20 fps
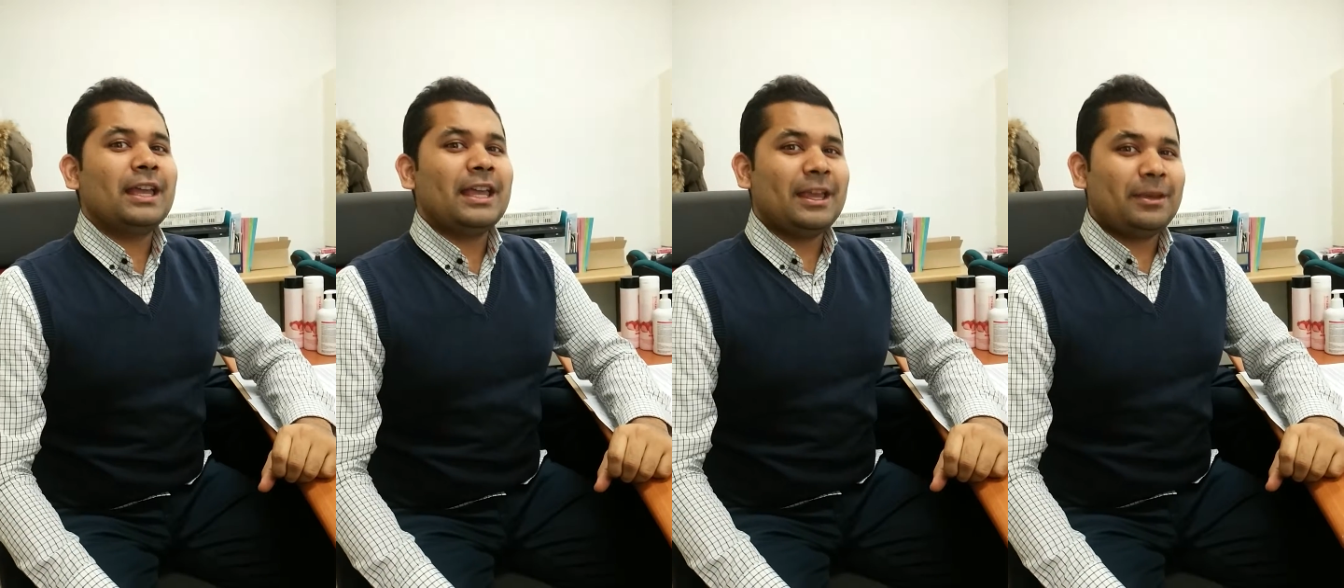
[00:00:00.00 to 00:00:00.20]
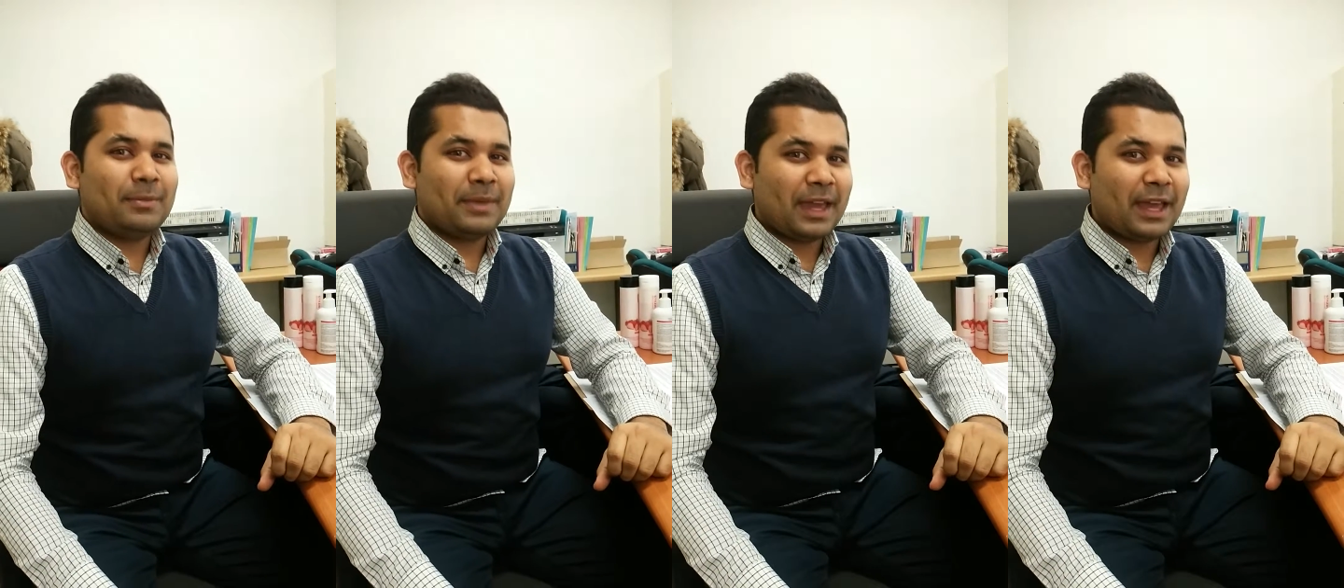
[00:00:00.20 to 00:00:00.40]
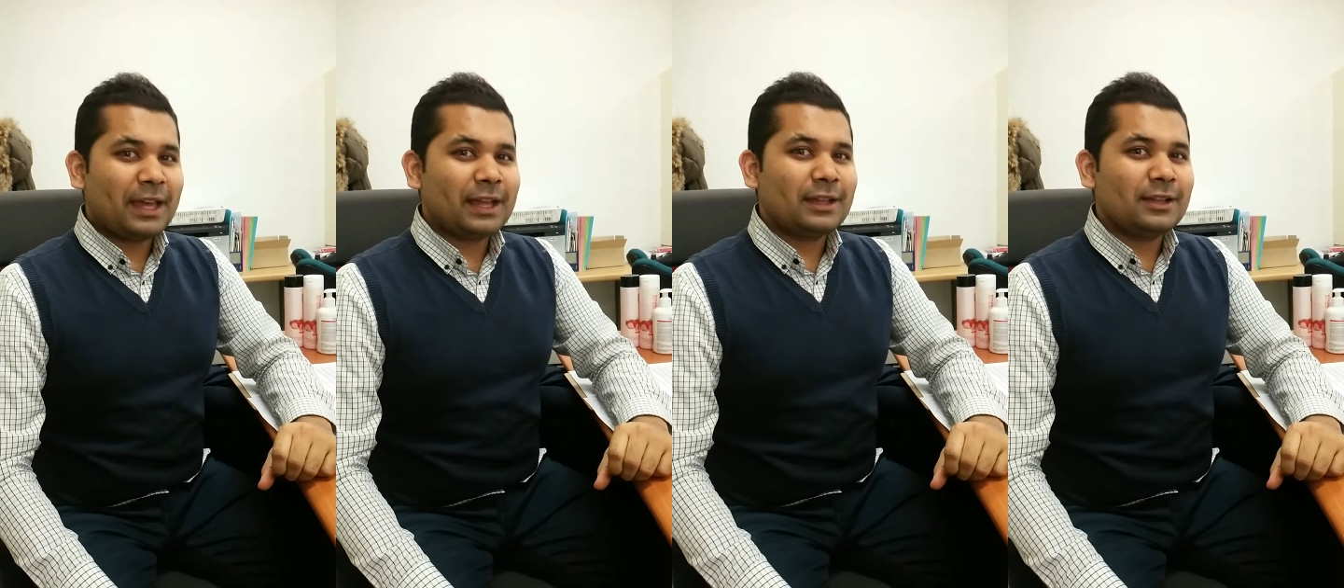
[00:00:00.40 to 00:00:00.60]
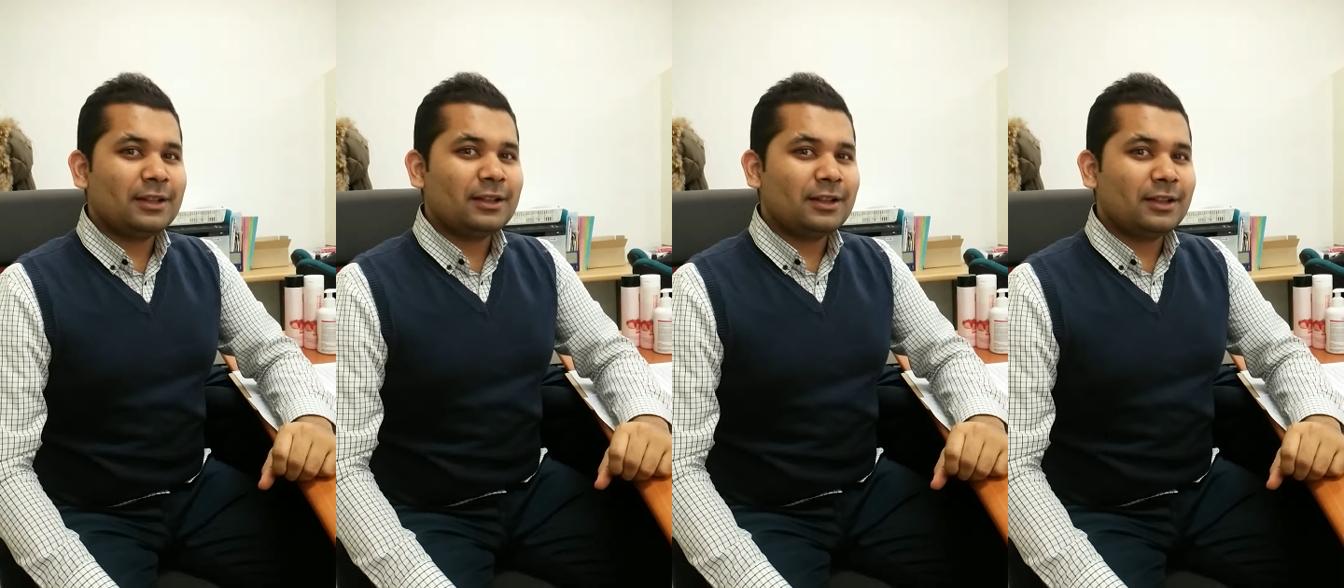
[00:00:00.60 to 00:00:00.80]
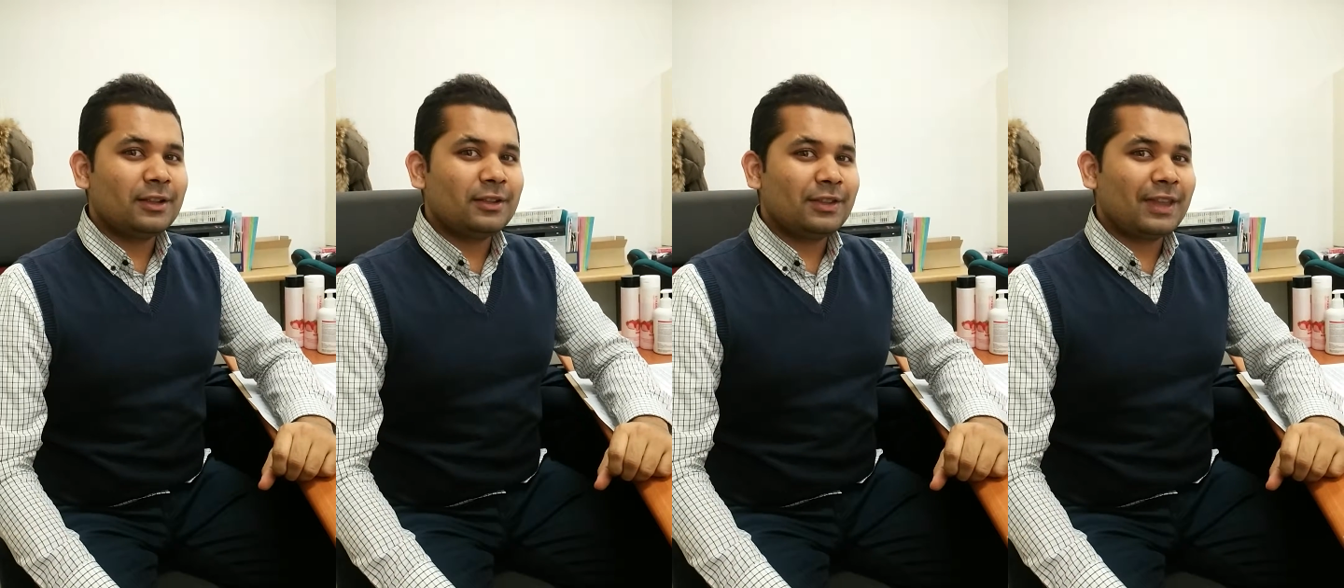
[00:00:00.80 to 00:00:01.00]

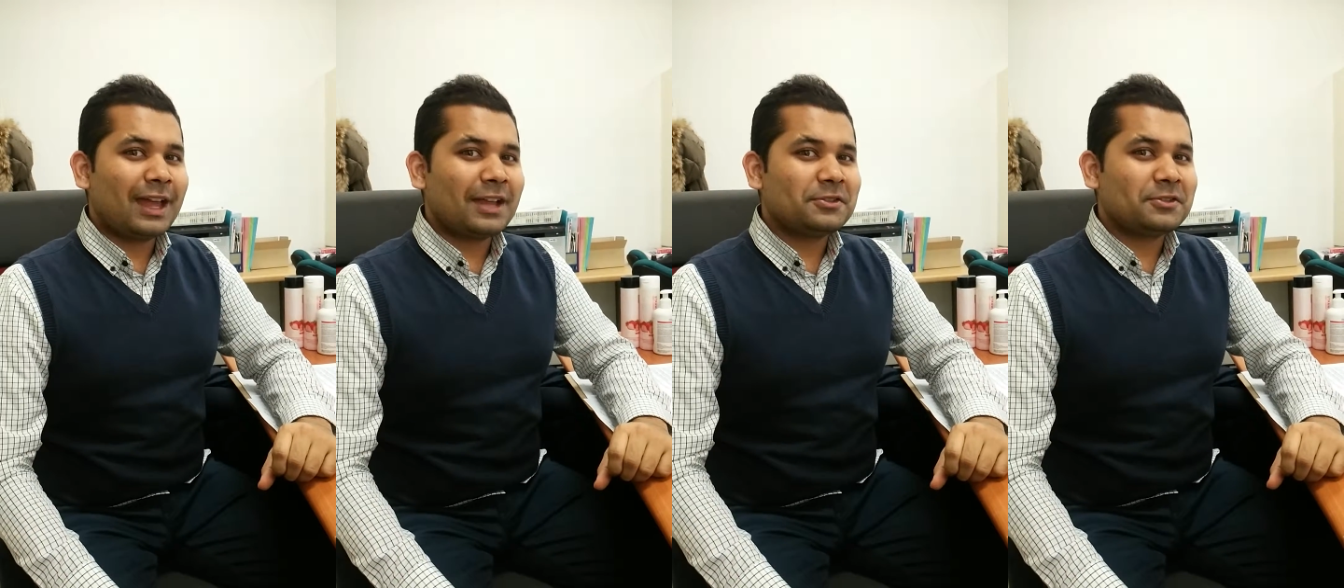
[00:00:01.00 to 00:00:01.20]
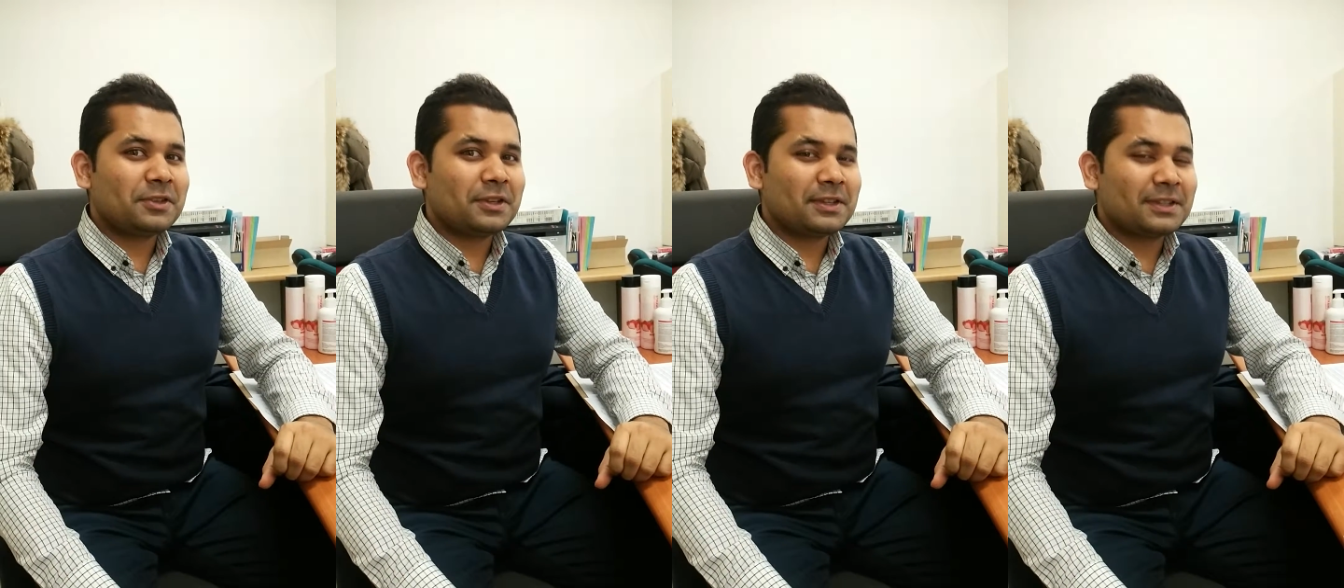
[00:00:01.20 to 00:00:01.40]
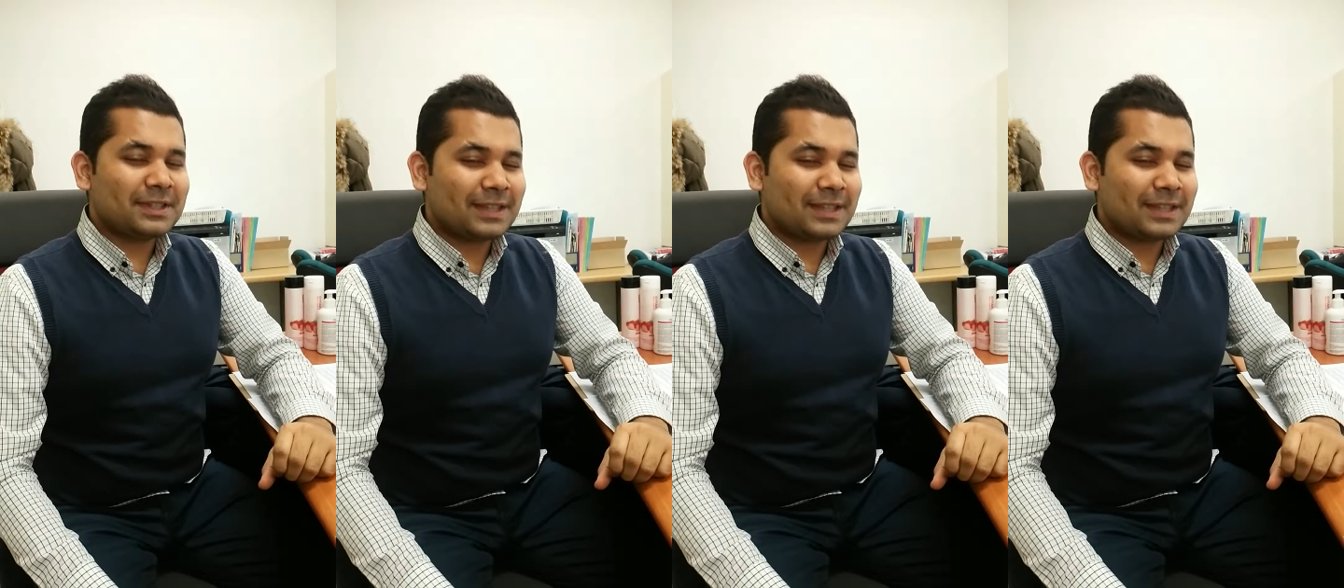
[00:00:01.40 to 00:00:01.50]
email that she